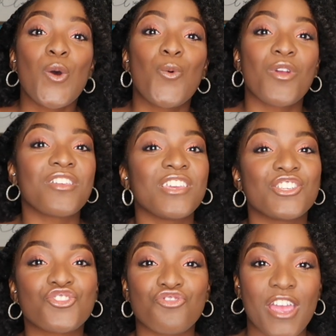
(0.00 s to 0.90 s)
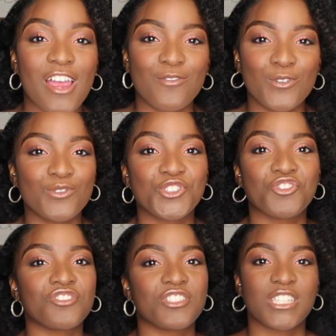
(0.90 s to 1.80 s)
where they traveled
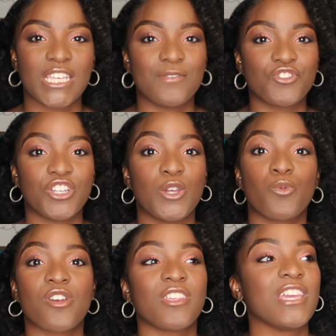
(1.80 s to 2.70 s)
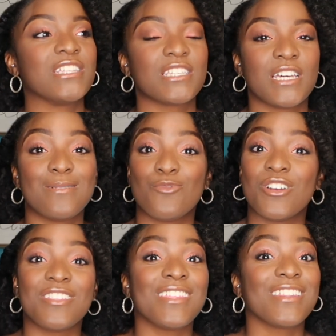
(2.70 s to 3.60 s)
during the slave trade, where they ended up,
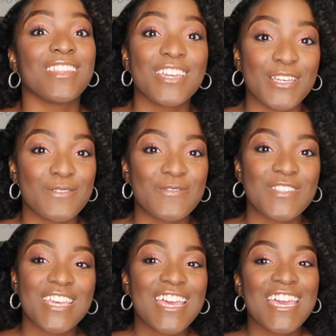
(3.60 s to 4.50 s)
where they lived.